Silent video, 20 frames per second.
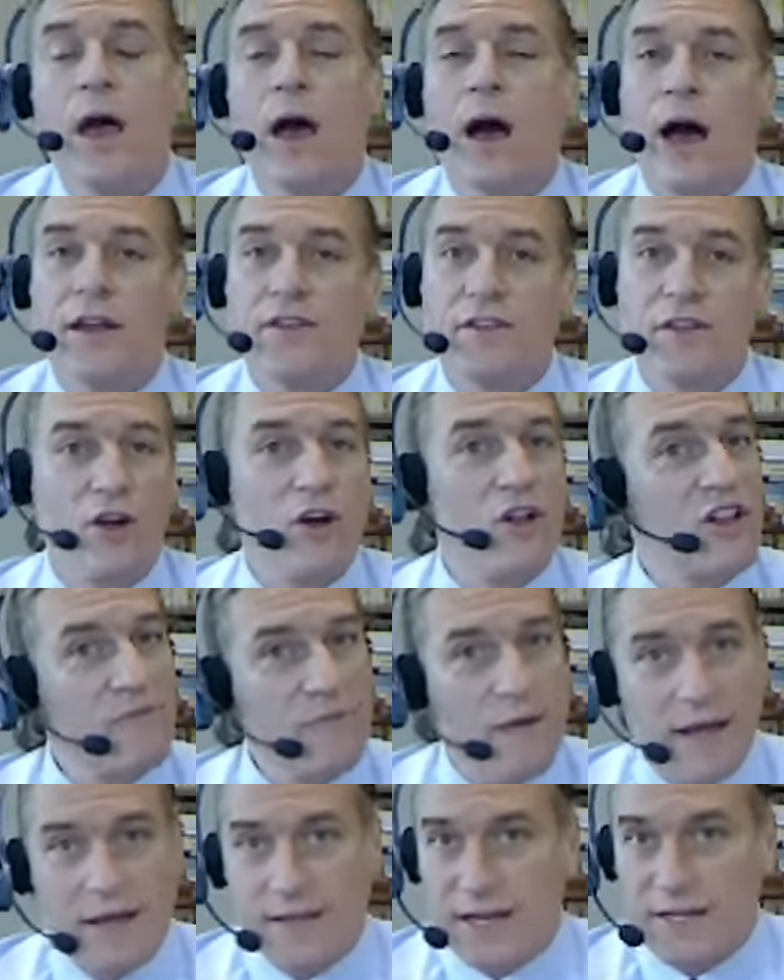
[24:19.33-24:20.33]
I did all of
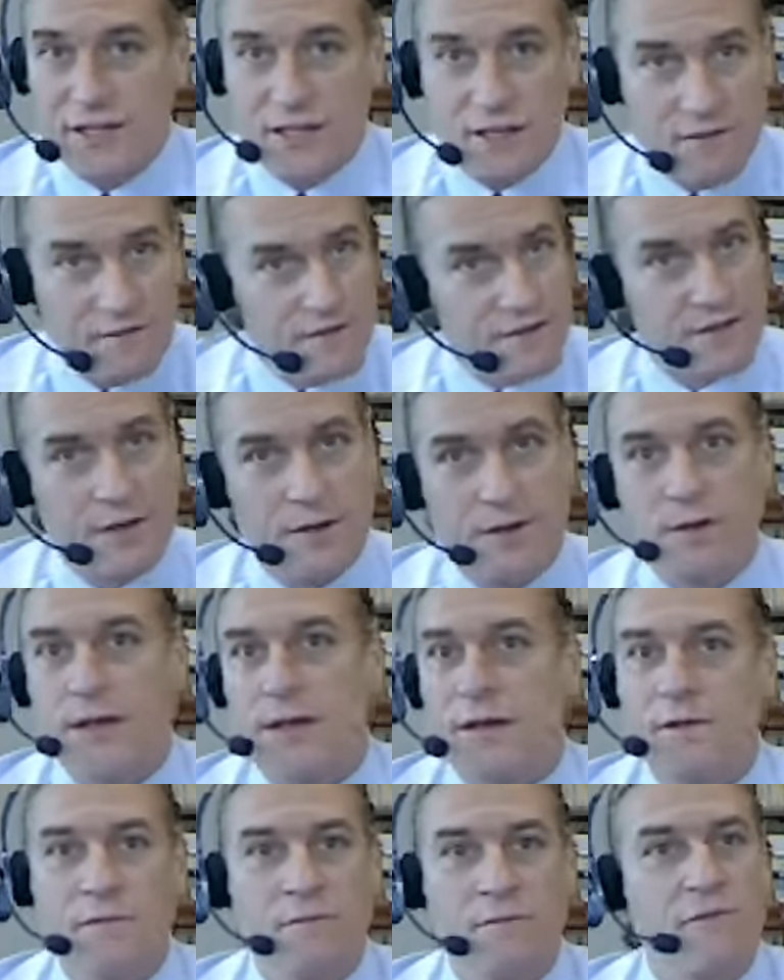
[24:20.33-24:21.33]
my electives
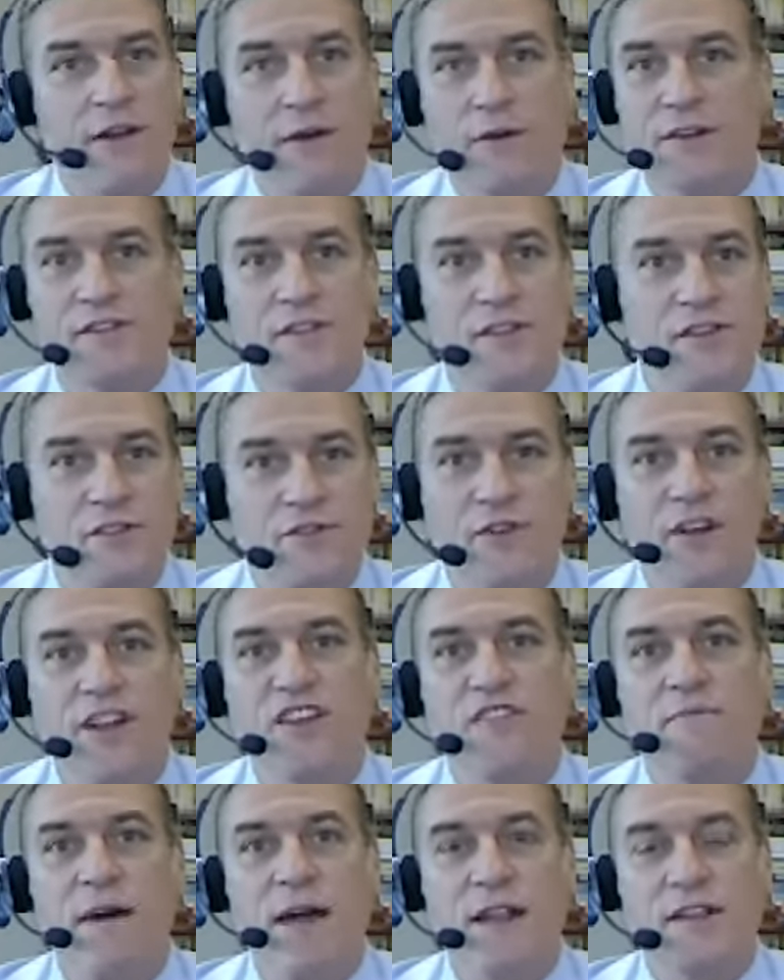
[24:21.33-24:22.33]
in various integrative
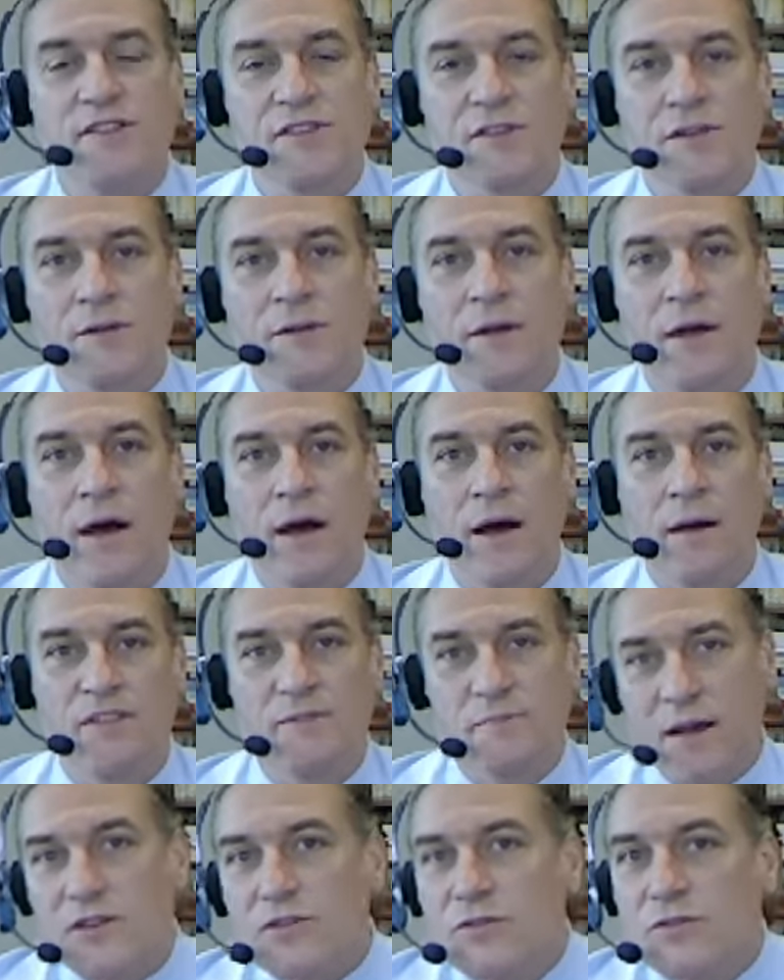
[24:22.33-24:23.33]
medicine
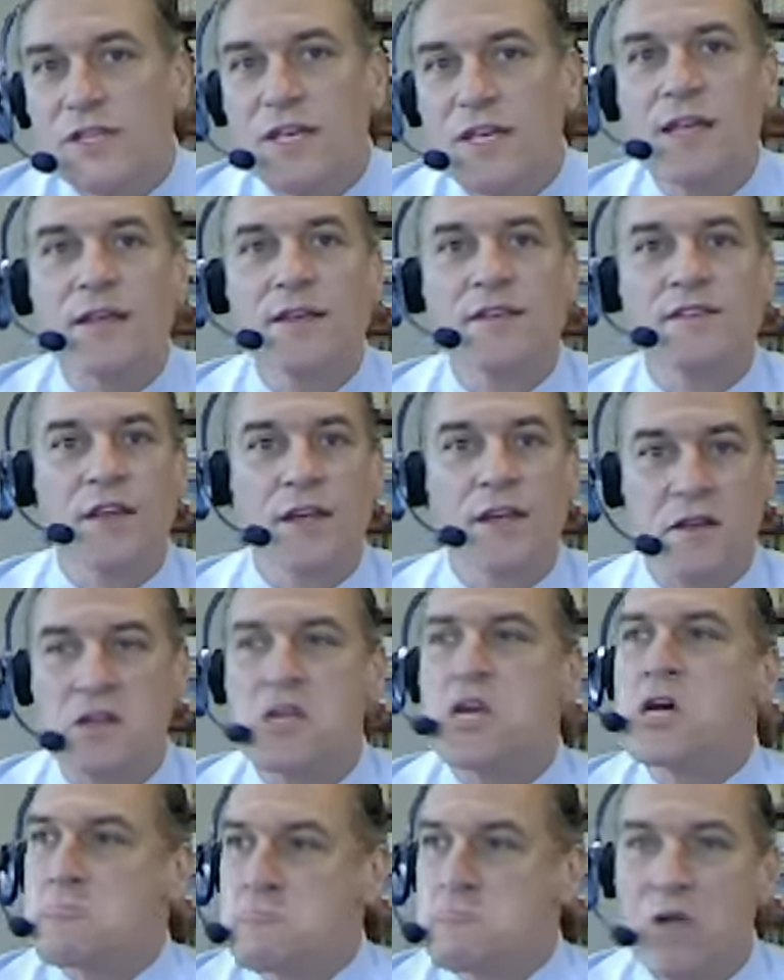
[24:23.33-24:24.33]
specialties and
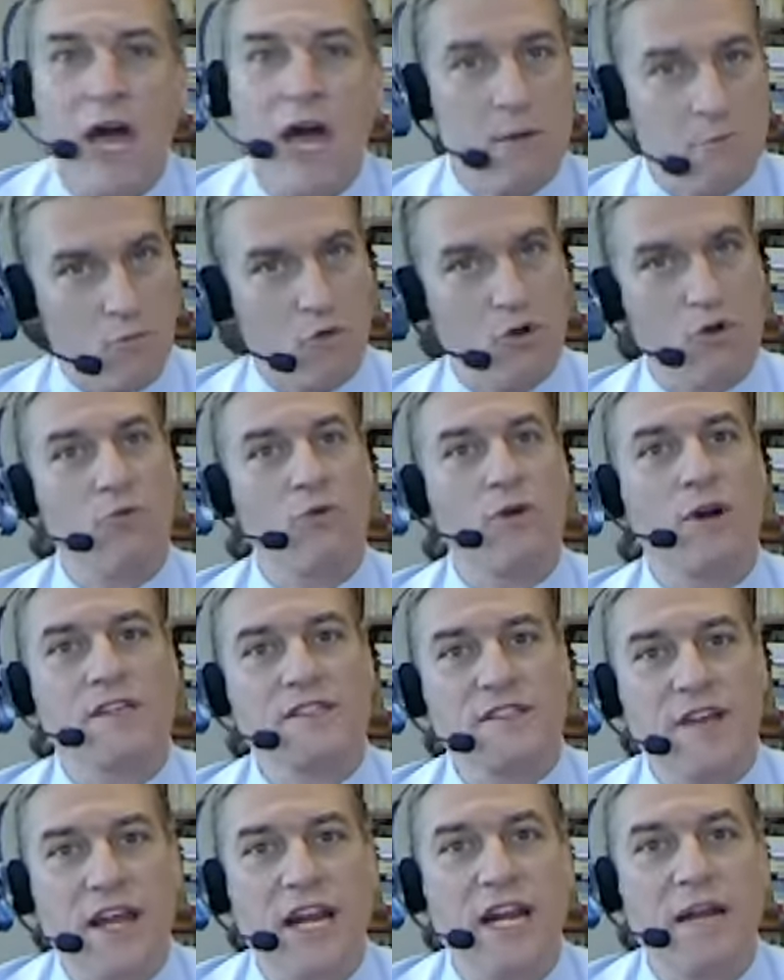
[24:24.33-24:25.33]
got more and more
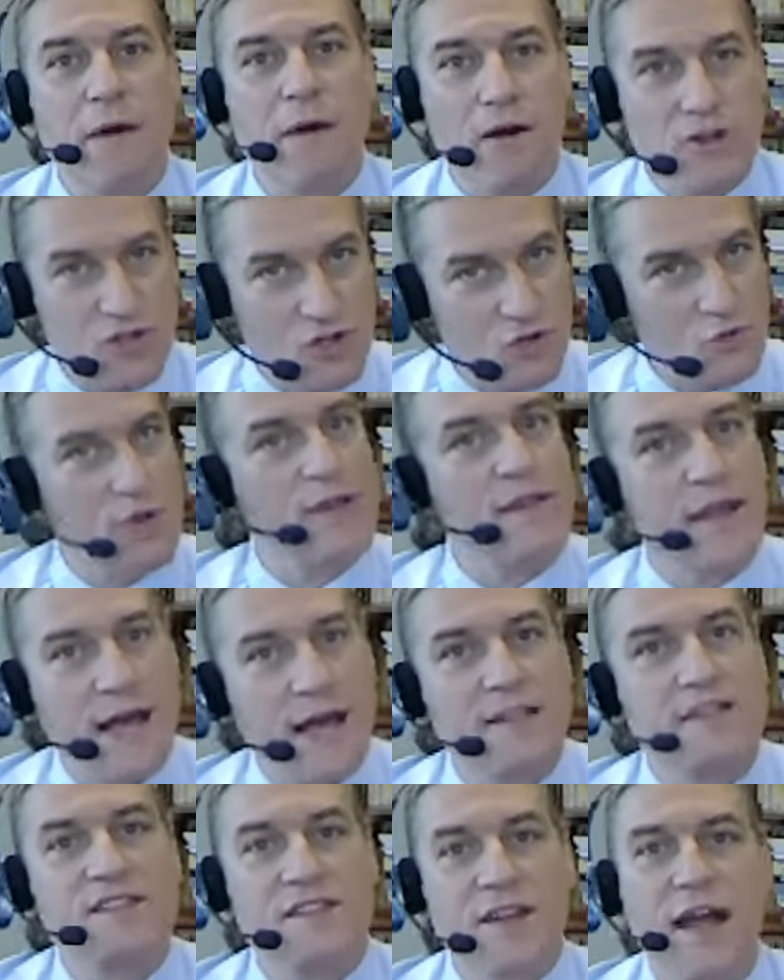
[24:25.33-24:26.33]
excited about doing that
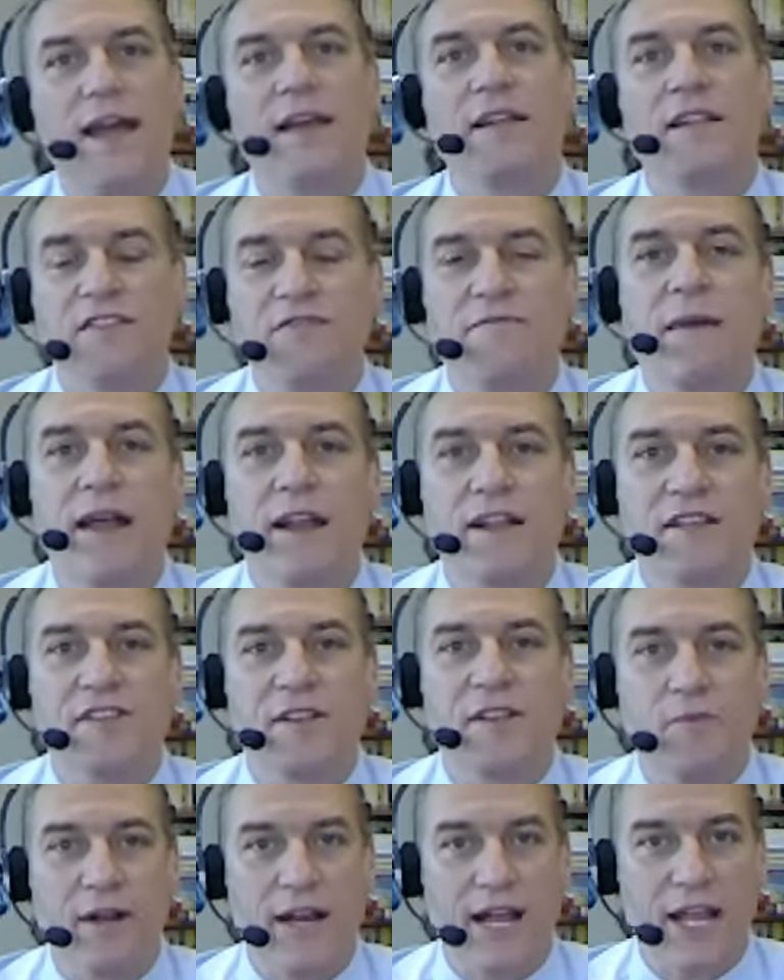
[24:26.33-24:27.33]
style of medicine
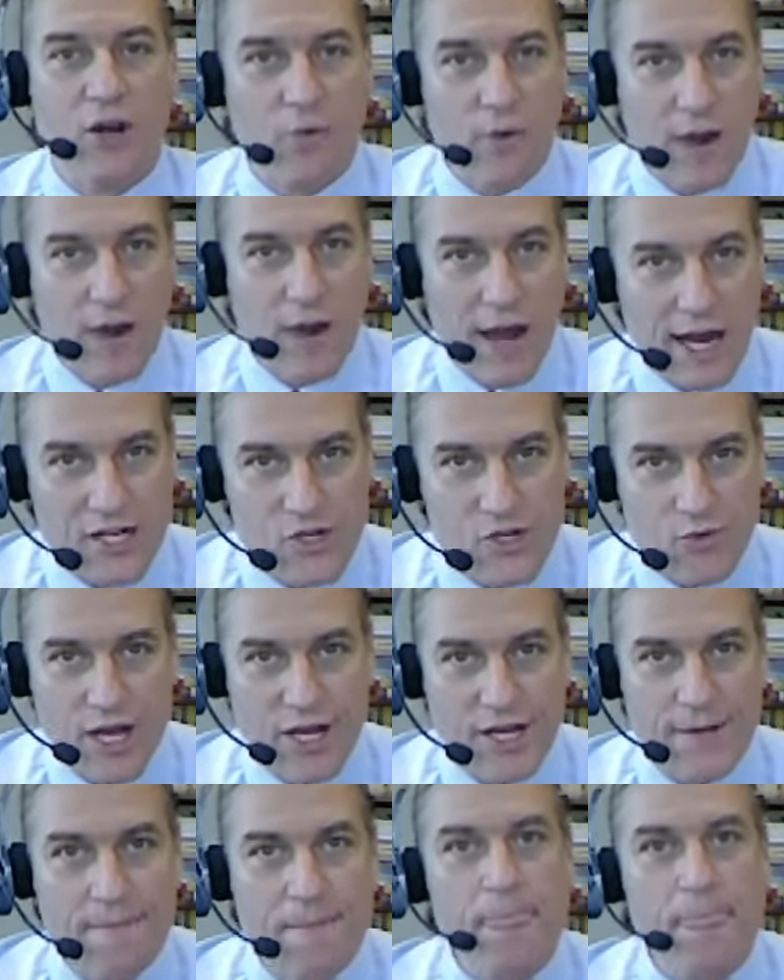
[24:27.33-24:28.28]
when I graduated.